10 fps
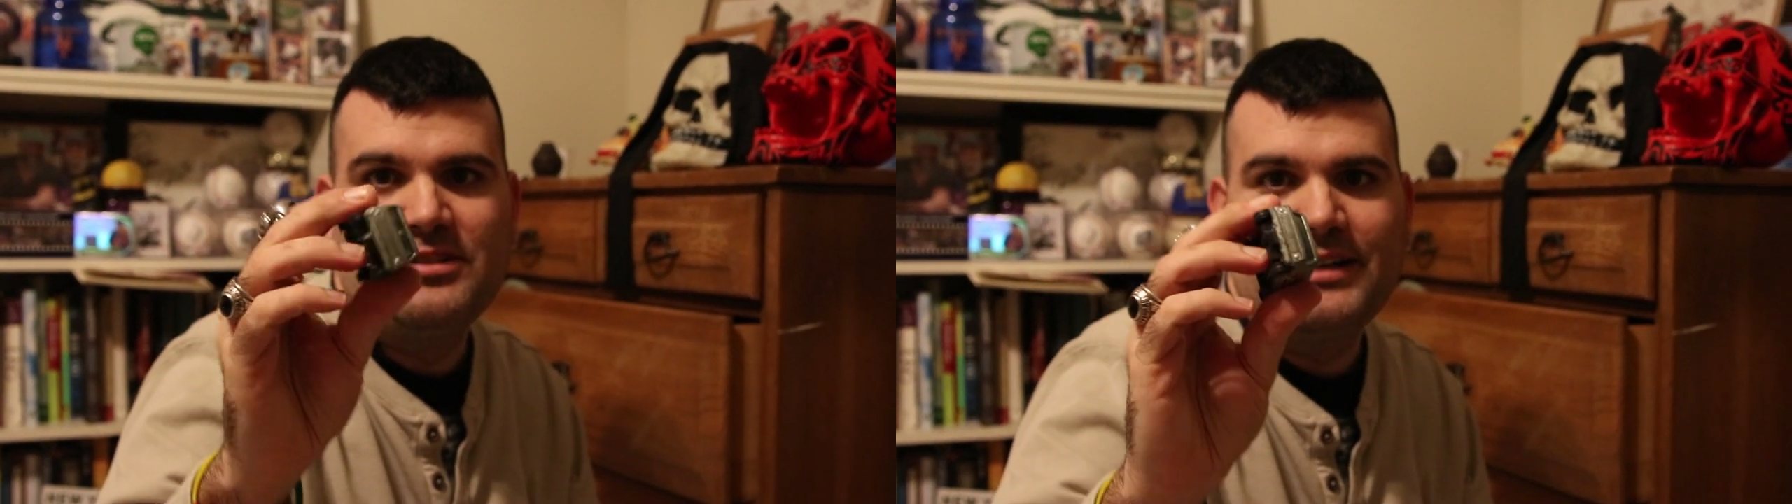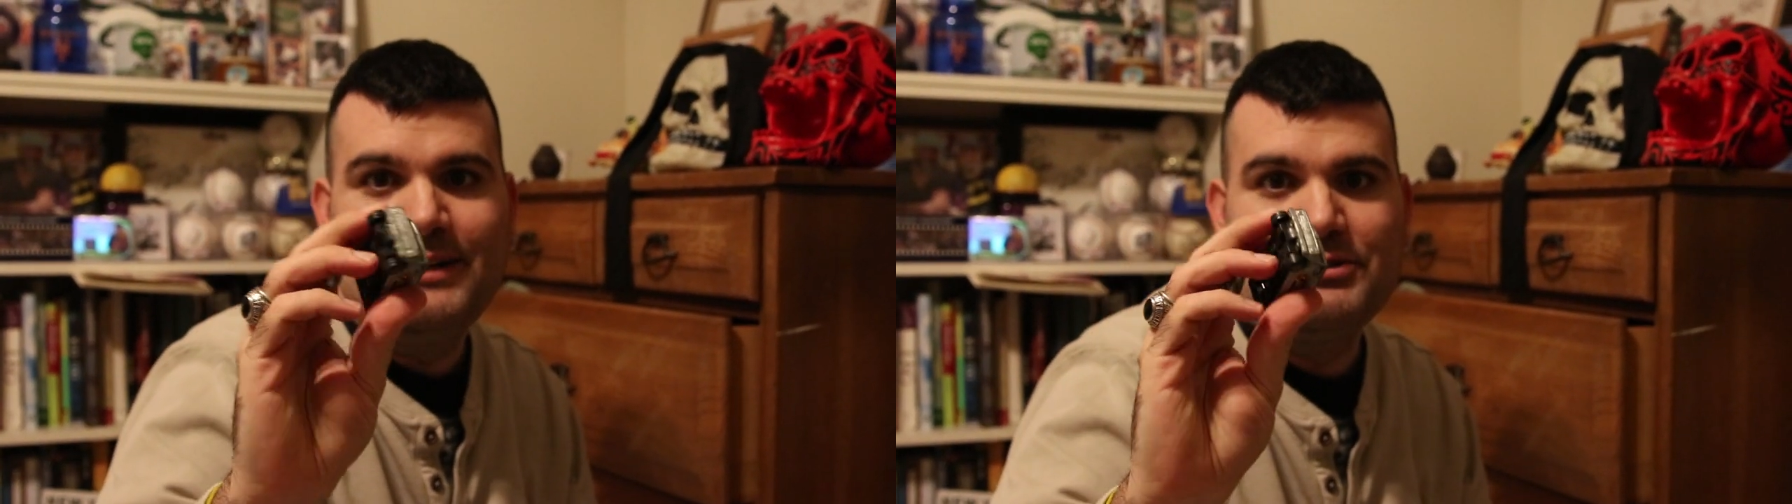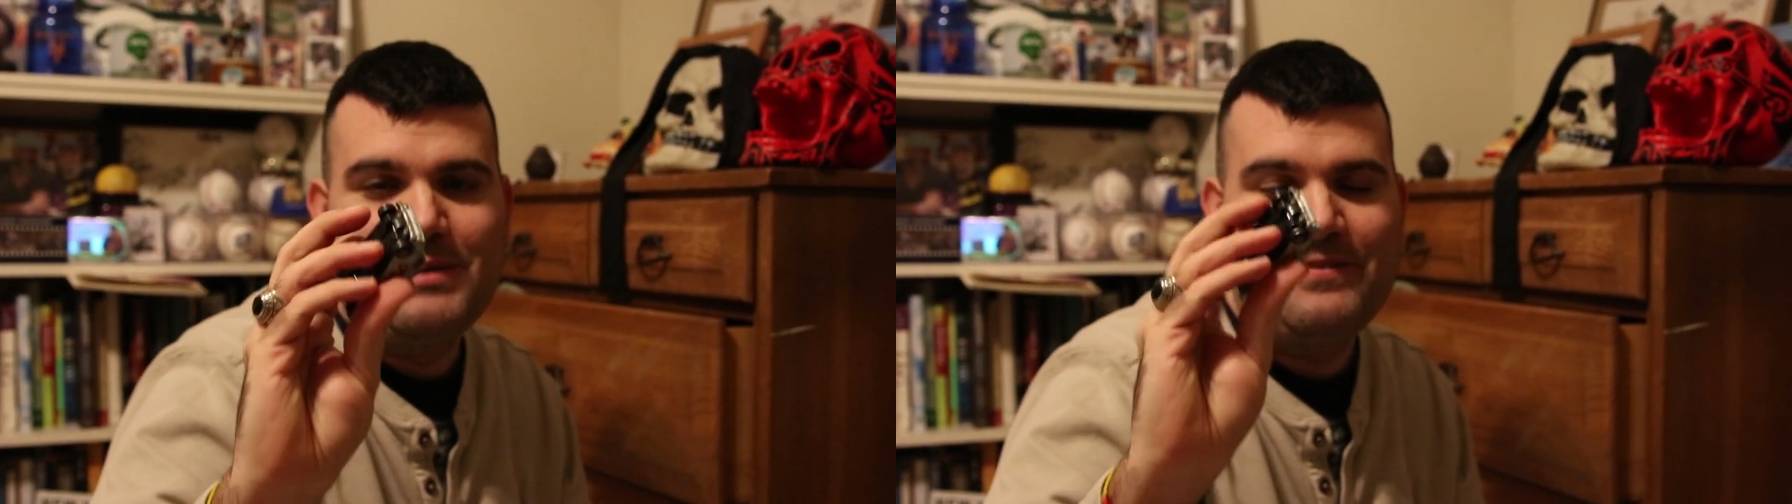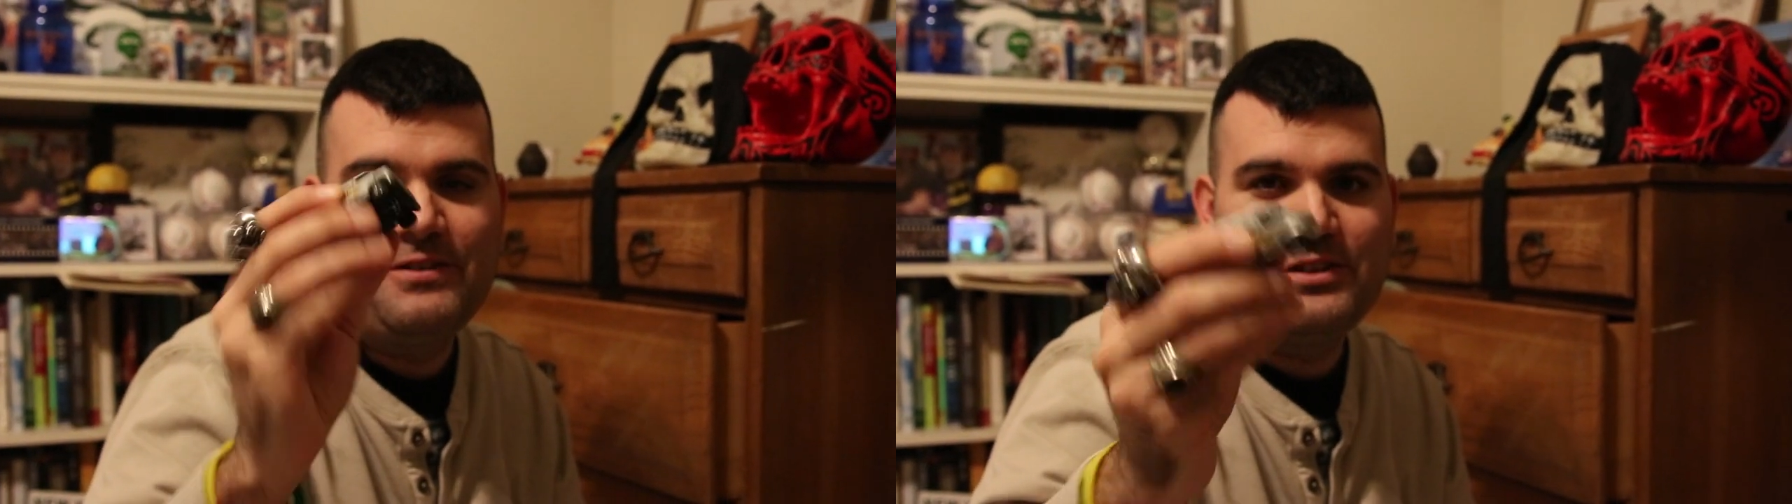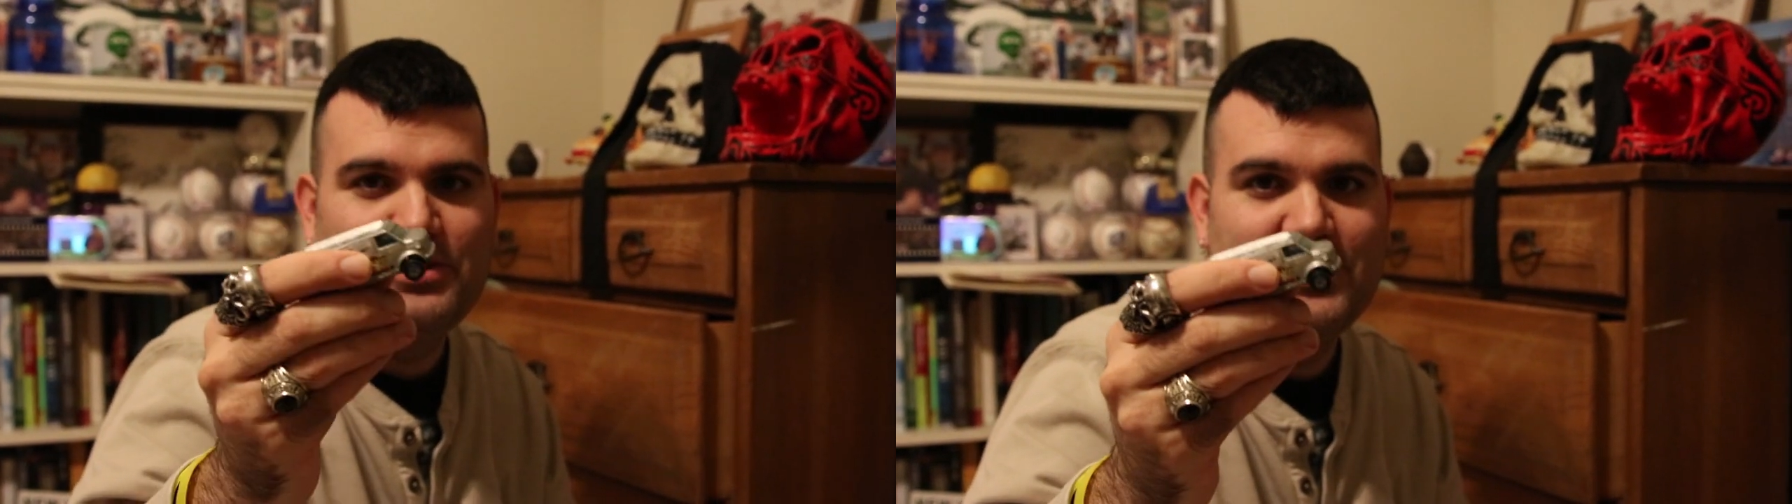good mix. I
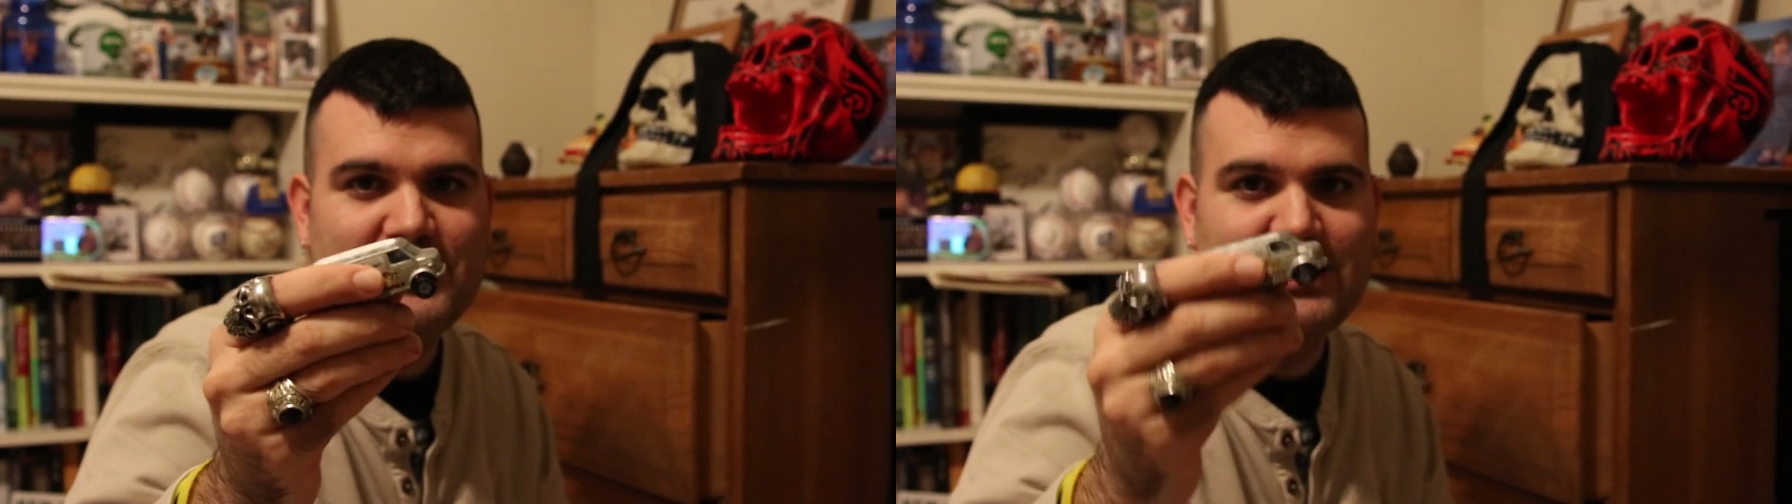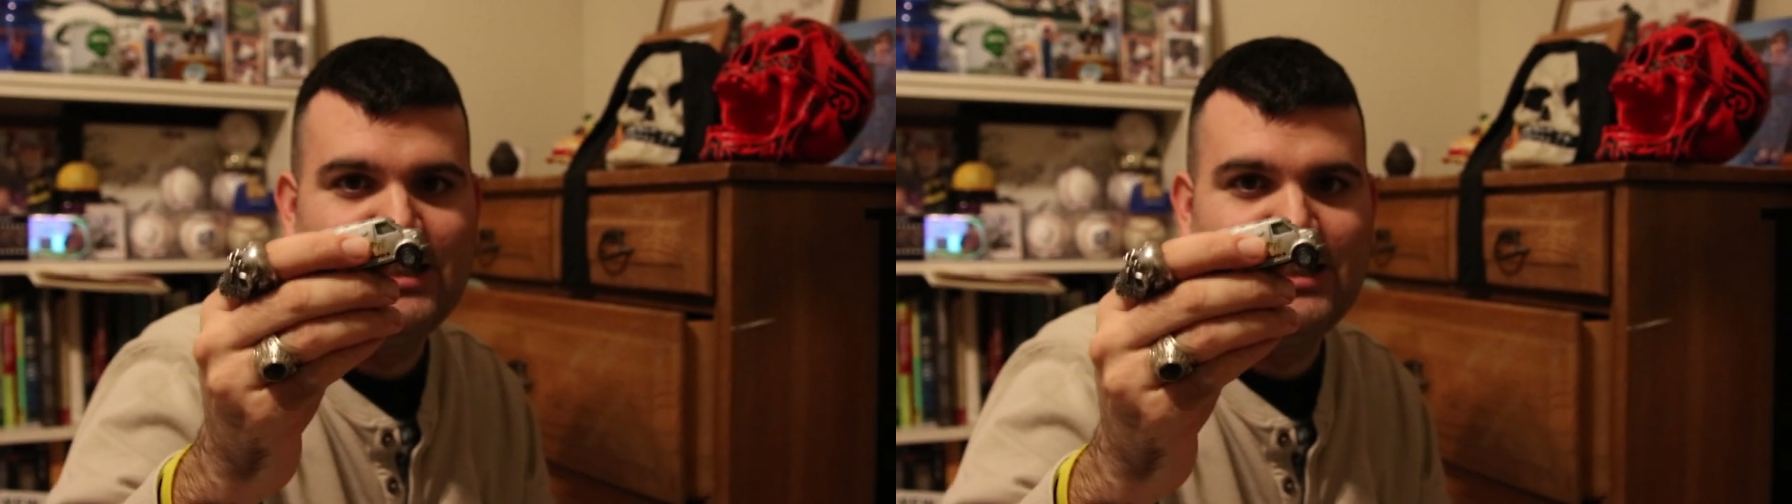feel like we've